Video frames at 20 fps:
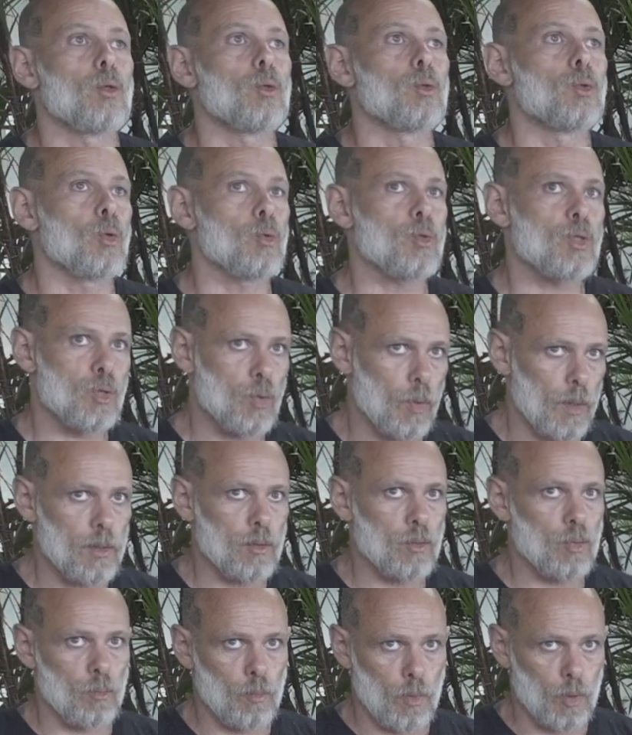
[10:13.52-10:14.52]
don't stress
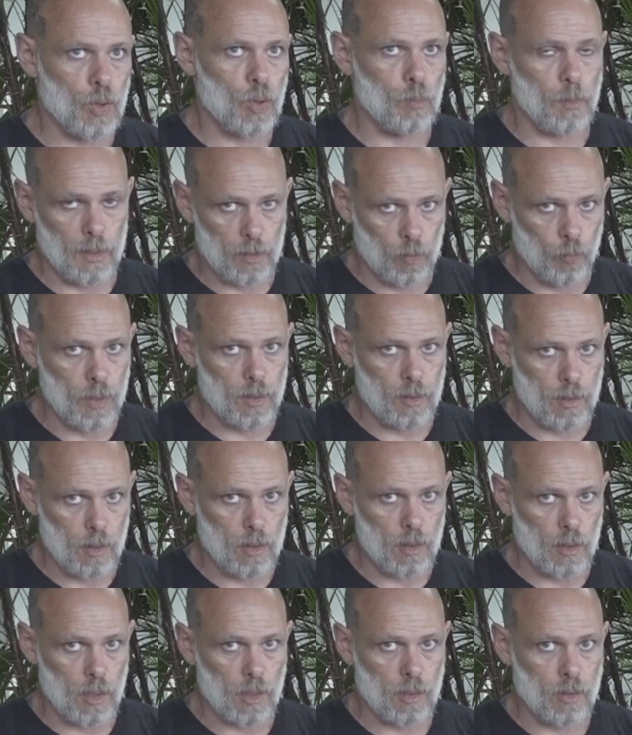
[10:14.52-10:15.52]
too much about which
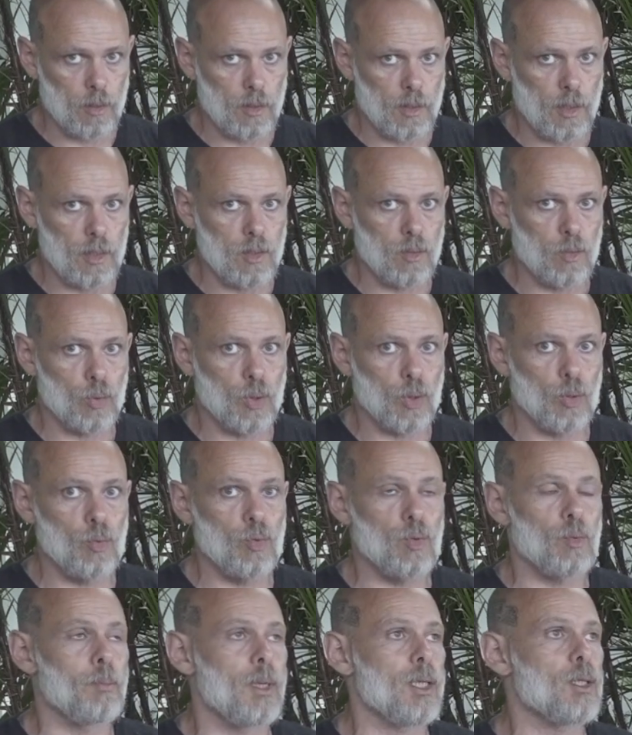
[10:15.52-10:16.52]
exercise to
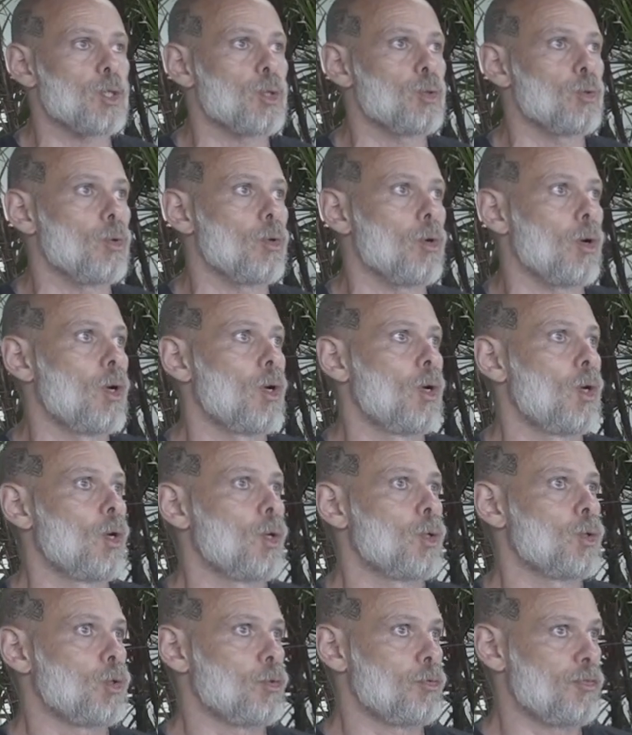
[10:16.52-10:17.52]
choose. Make sure
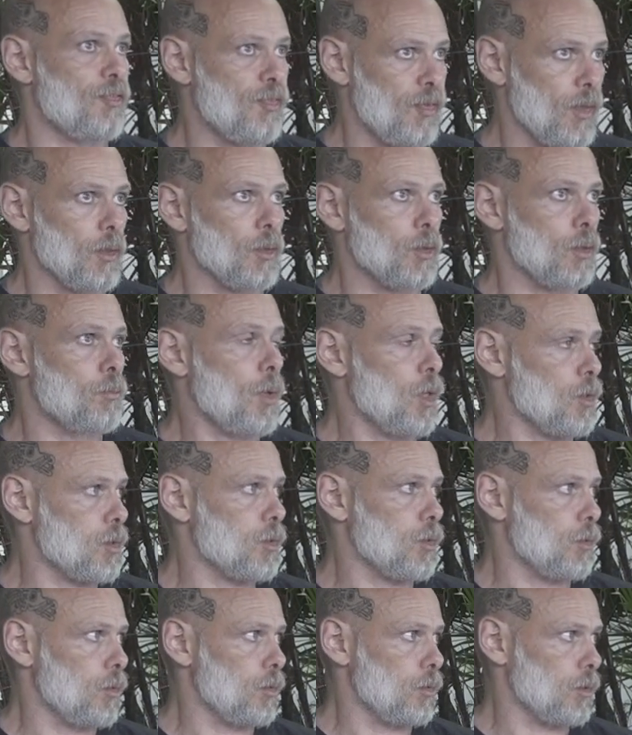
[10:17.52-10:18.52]
you feel the
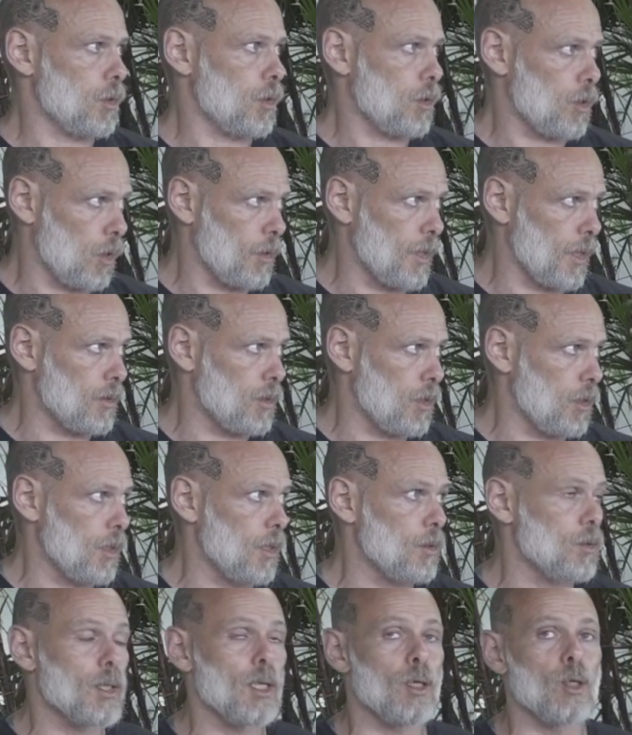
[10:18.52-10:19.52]
muscle connecting
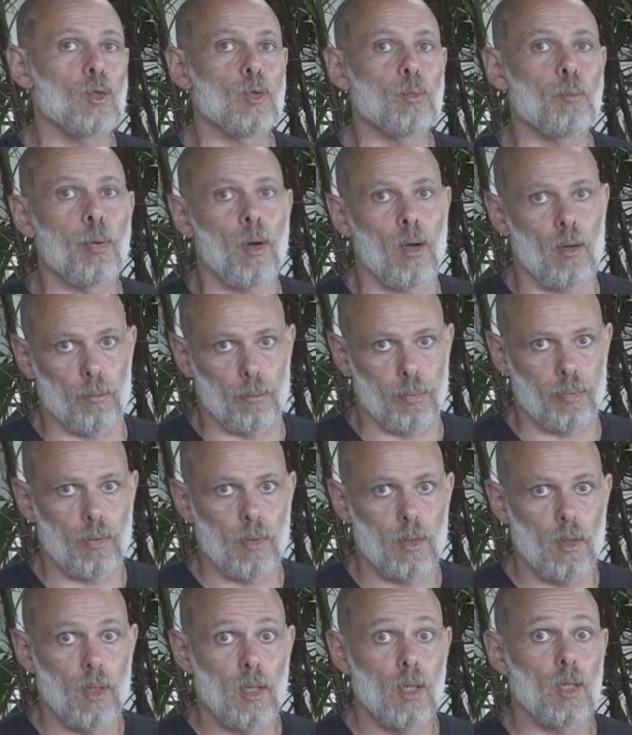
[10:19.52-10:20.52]
and you get a good pump.
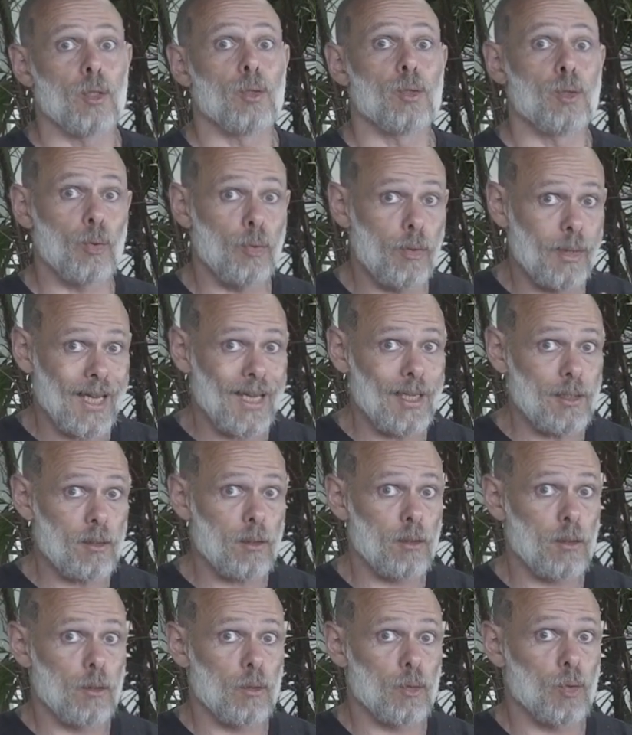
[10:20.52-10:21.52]
Do
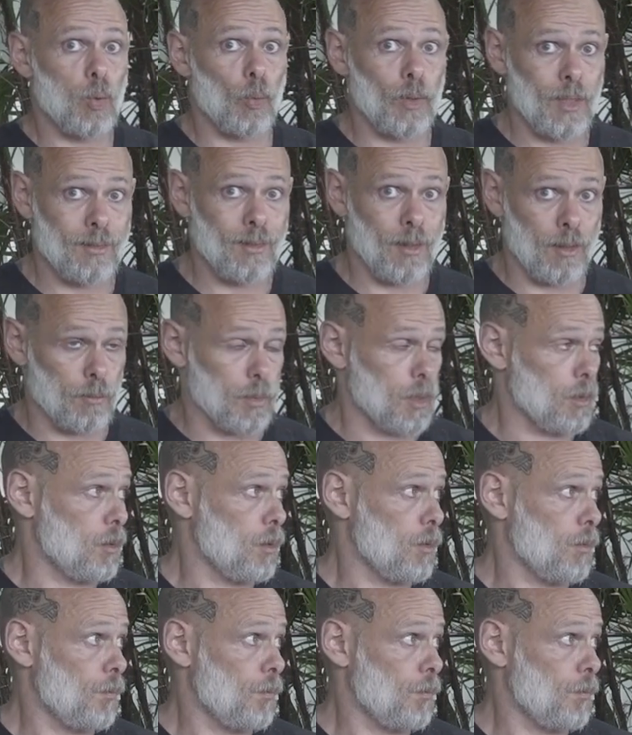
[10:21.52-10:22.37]
that 20 times,